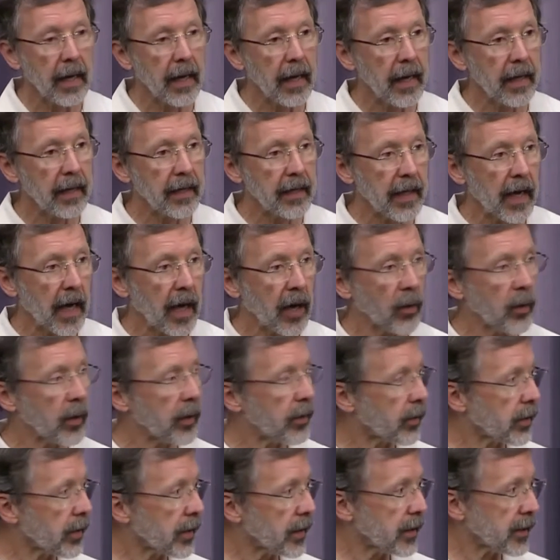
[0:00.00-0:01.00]
And now we
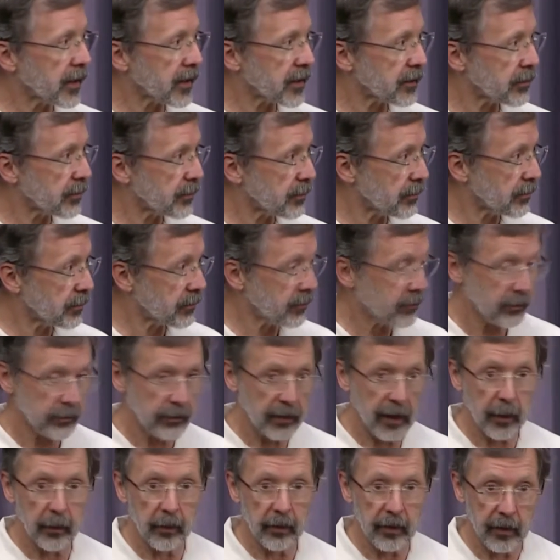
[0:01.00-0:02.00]
were in this
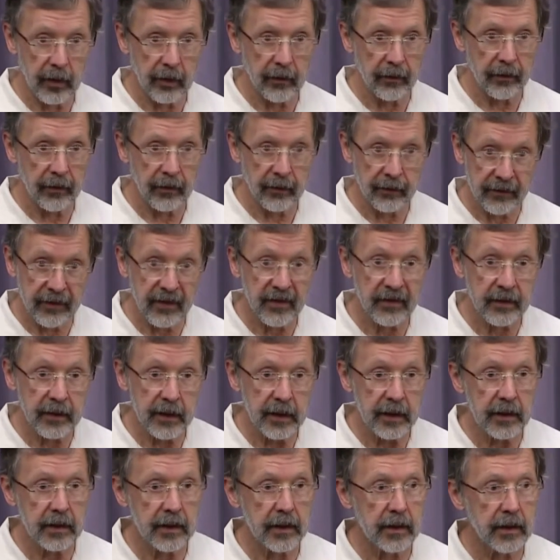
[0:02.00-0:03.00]
bubble of the
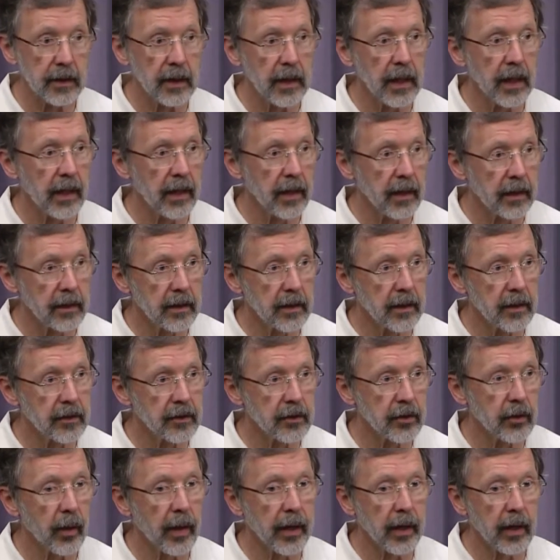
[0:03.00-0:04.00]
fifties. And the
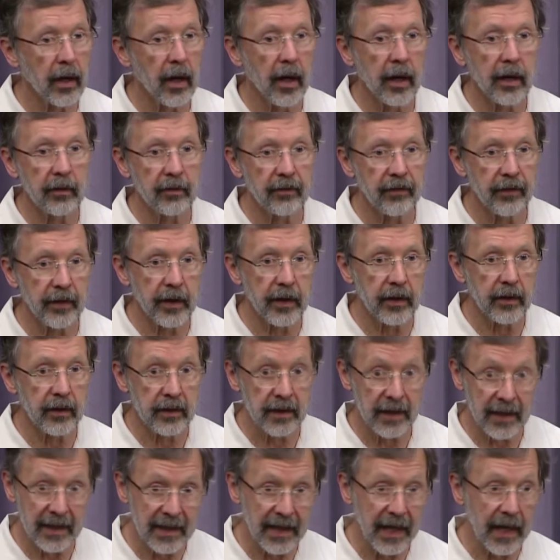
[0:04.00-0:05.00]
two iconic
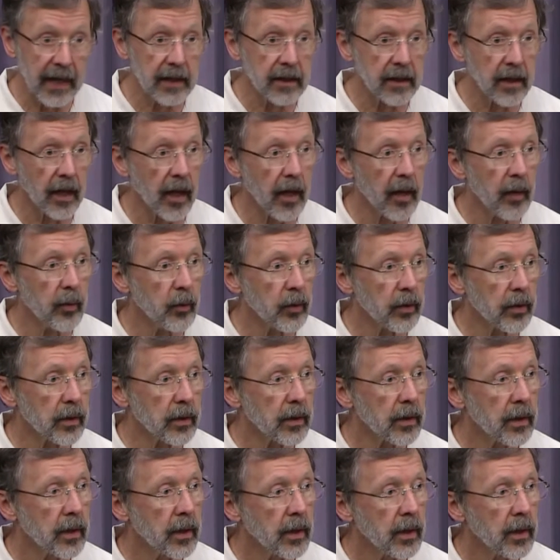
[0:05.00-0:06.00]
figures at that time
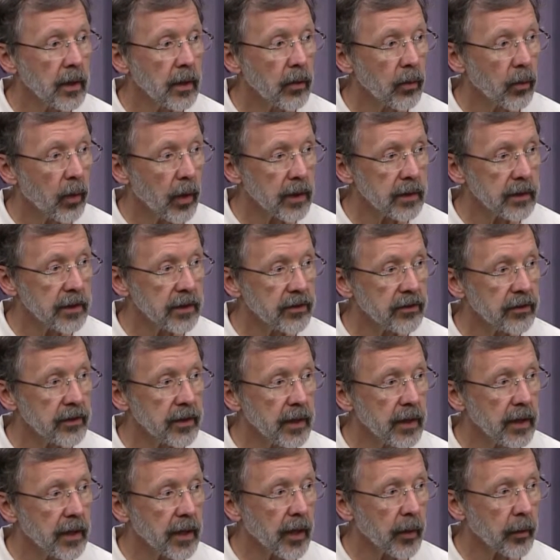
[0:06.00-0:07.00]
were Walt
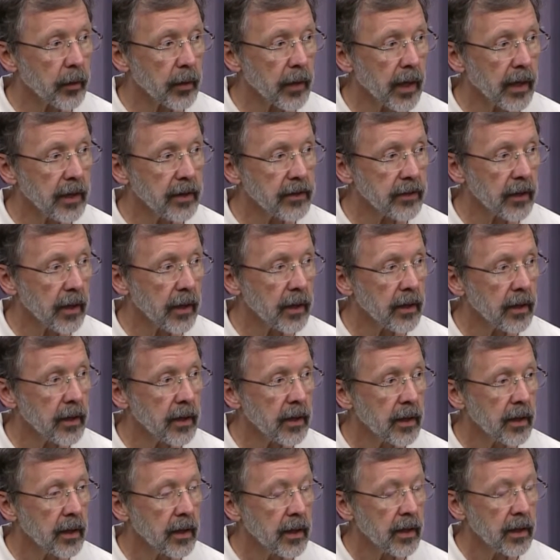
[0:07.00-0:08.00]
Disney and Albert Einstein.
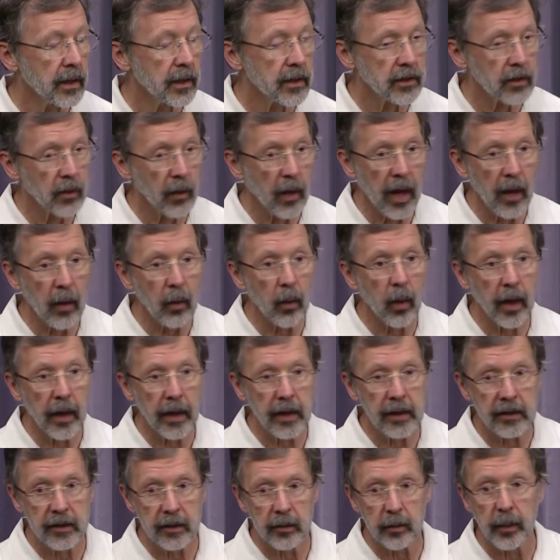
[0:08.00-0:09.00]
So I
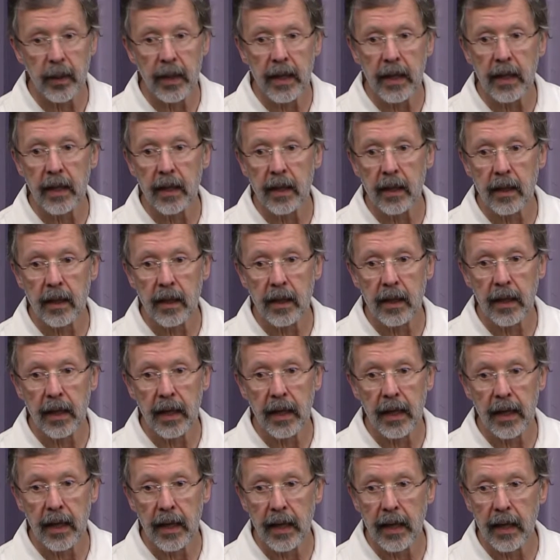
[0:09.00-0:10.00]
wanted to be
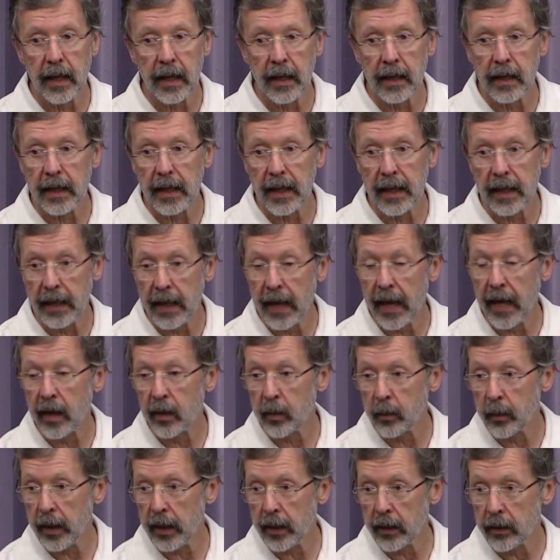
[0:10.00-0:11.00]
Uh, an
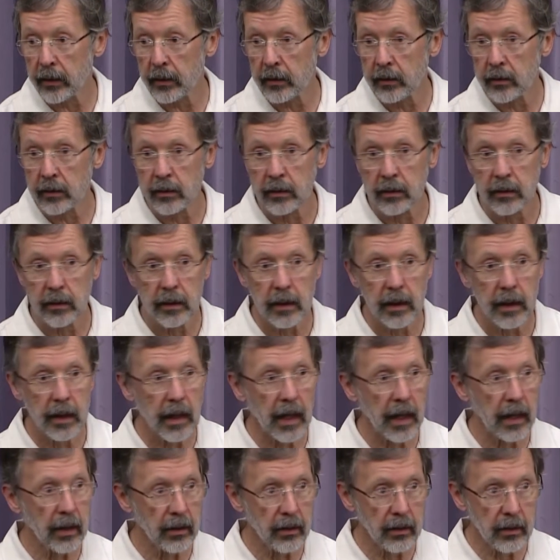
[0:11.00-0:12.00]
animator, and
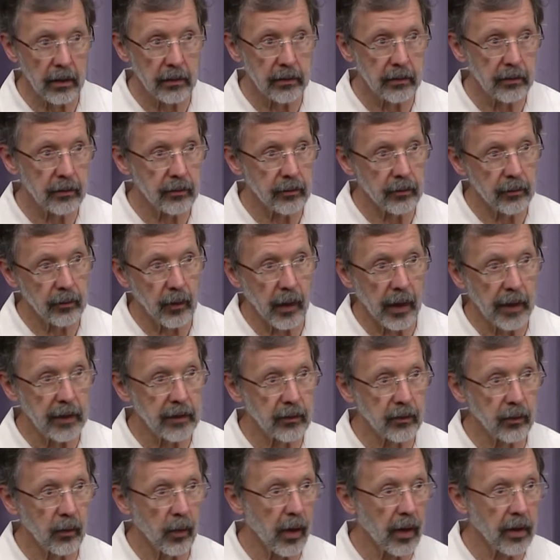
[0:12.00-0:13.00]
I l
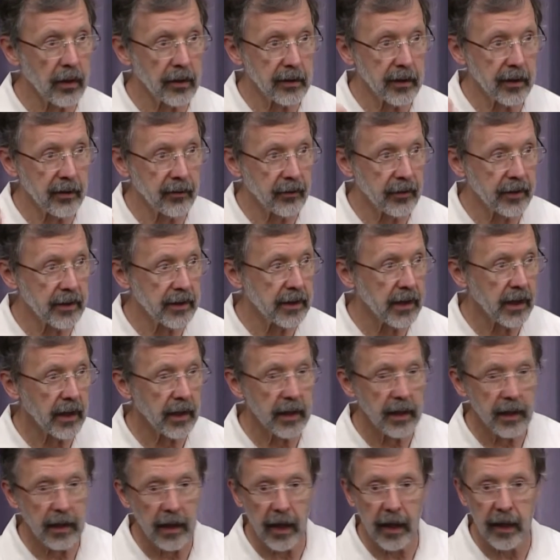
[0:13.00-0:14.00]
watched Walt every
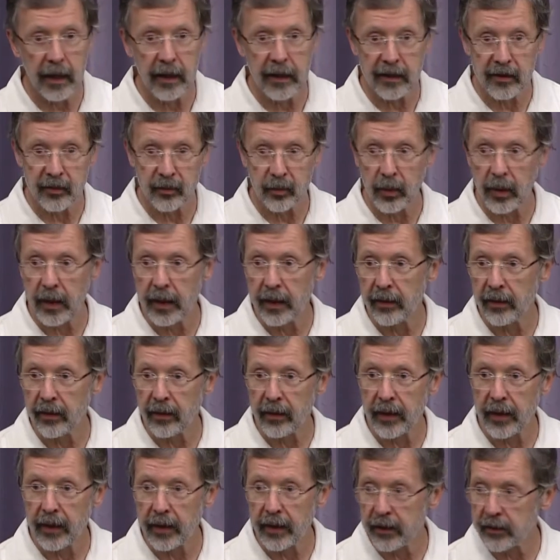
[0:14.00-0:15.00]
Sunday night explain
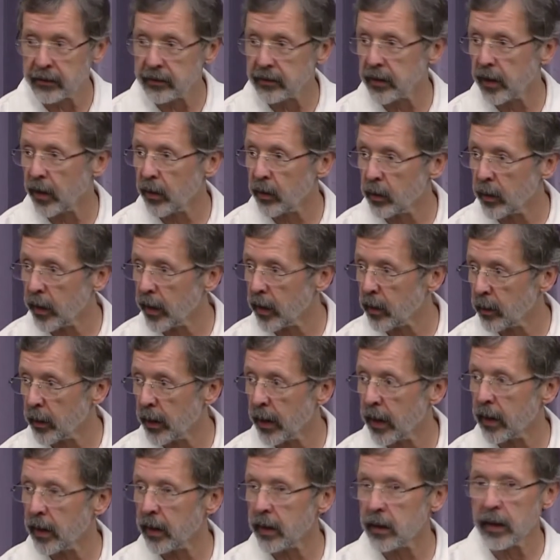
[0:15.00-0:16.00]
things, and I read
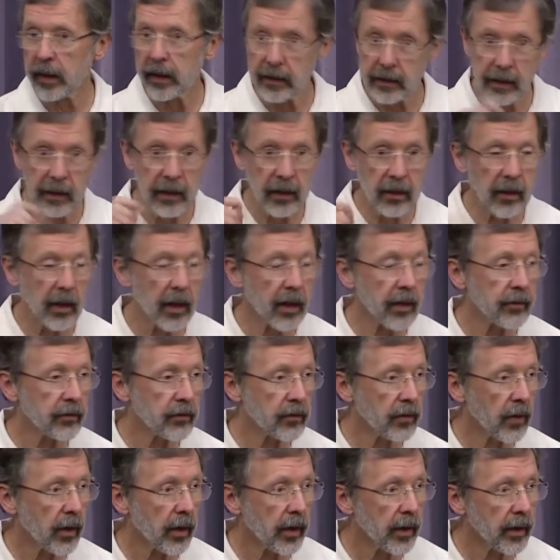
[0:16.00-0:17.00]
about it, and I did a lot of
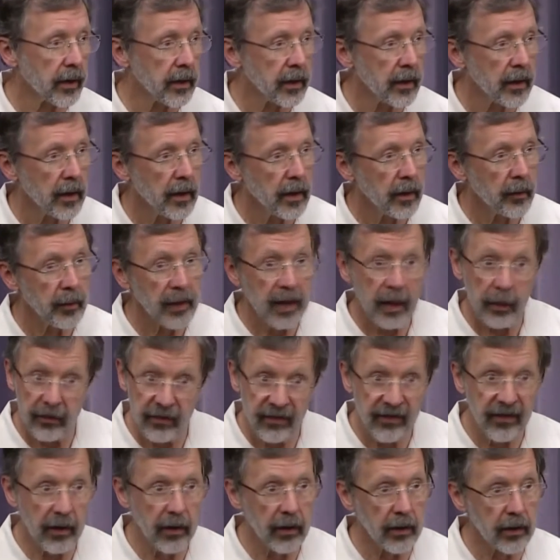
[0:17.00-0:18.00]
drawing. Became
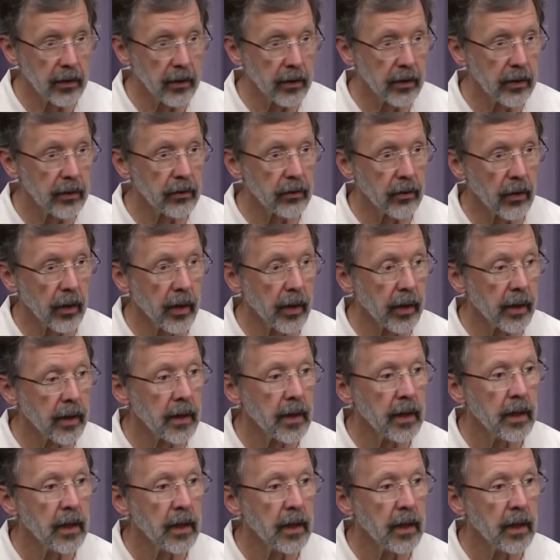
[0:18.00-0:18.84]
fairly good at drawing,